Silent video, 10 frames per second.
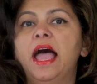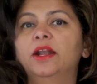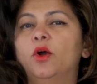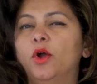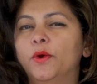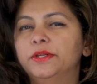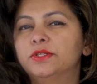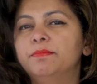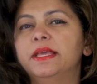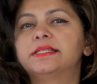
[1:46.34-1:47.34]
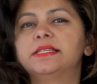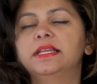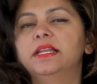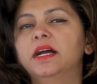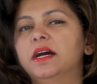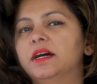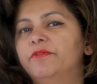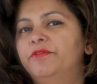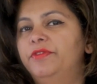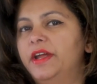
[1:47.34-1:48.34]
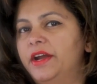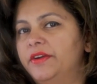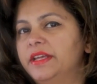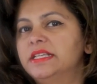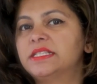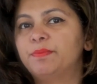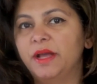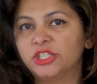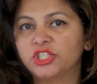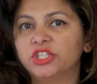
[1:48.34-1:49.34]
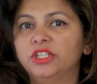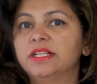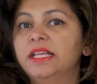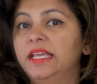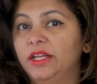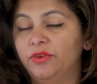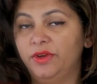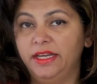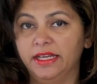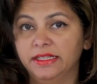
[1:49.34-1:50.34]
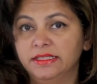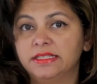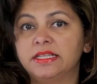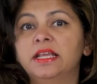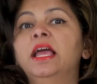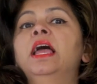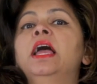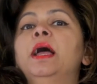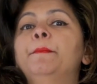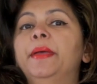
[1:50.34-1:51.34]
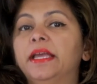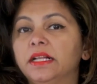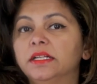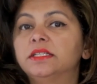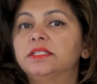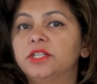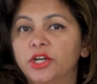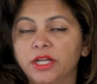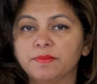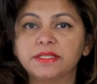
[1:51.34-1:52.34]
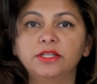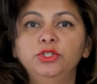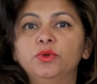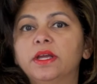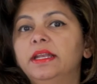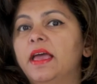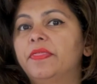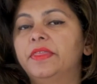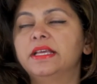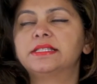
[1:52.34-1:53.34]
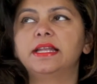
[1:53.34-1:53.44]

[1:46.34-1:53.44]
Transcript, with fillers: and I'm going to mix in a very special ingredient pickled turnips. Now you can get this